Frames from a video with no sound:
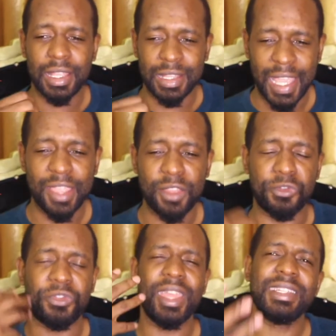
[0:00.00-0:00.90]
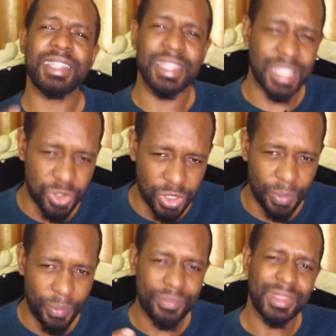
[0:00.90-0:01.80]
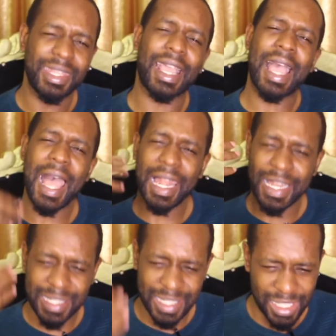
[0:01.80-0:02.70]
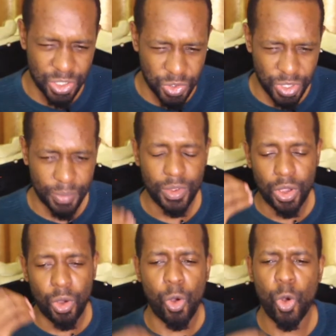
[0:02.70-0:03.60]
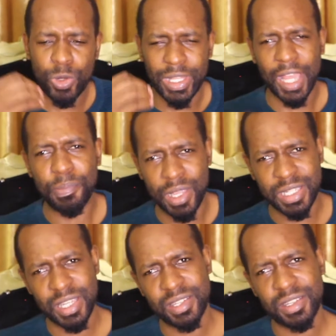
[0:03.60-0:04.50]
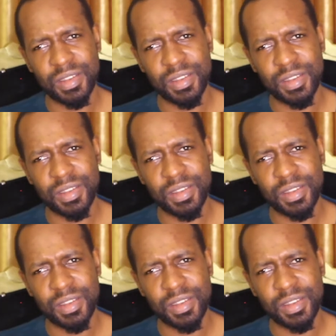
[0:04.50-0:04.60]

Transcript: the event in the dream, the colors in the dream, all that matters.